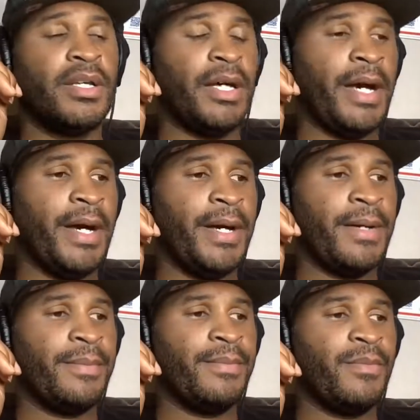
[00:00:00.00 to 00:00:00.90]

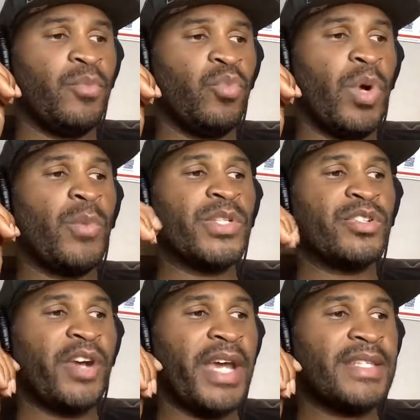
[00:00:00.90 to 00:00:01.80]
What was
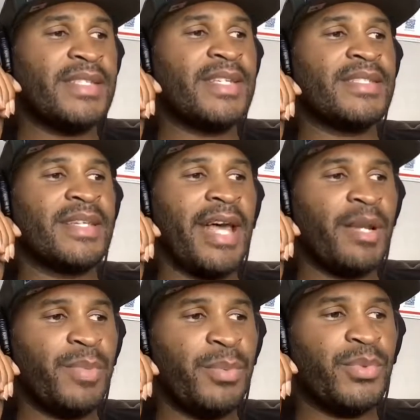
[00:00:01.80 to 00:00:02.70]
crazy is a lot
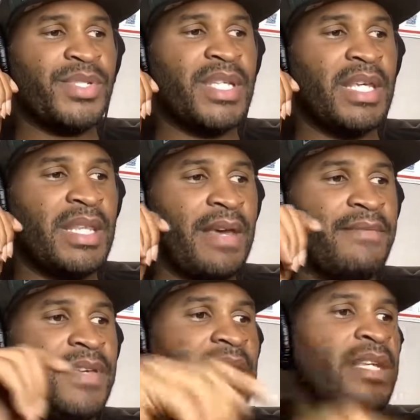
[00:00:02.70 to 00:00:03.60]
of people seen
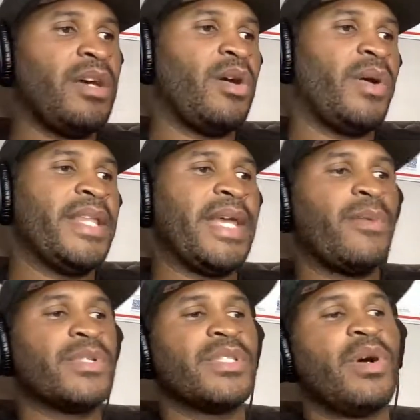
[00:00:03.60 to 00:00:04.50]
that video, and that
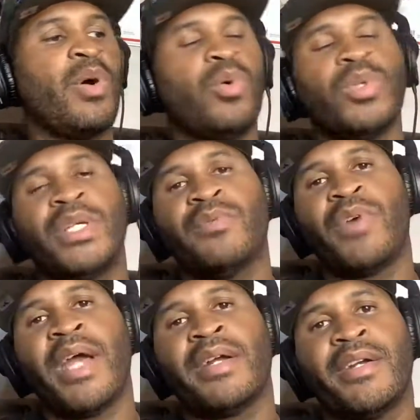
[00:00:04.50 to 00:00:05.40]
was the only
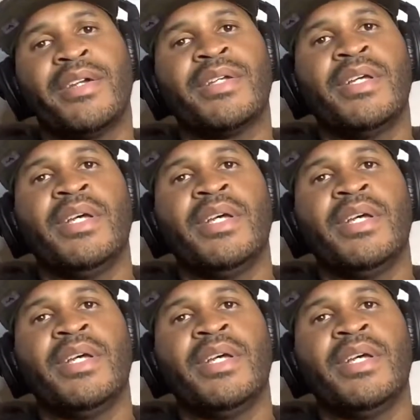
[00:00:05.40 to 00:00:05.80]
record